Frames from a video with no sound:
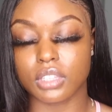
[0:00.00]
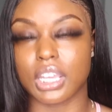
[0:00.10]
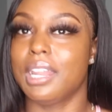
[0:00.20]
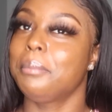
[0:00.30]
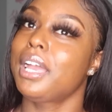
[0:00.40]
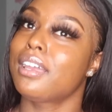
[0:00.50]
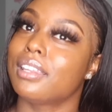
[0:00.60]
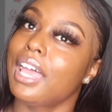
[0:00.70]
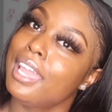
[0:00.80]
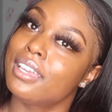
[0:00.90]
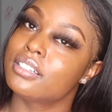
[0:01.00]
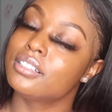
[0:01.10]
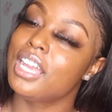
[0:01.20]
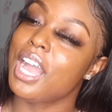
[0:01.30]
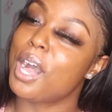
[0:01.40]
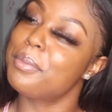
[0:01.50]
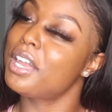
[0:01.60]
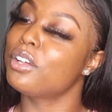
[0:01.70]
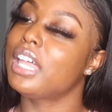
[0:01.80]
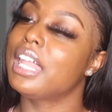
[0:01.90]
And I'm like I'm not
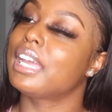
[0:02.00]
gonna lie,